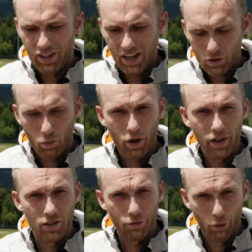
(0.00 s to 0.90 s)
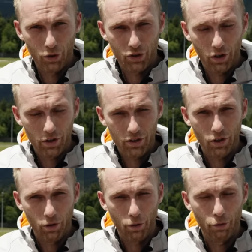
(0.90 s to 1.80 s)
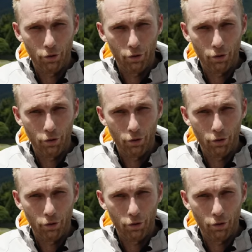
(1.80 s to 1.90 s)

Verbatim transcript: That's why it's 4 stars out of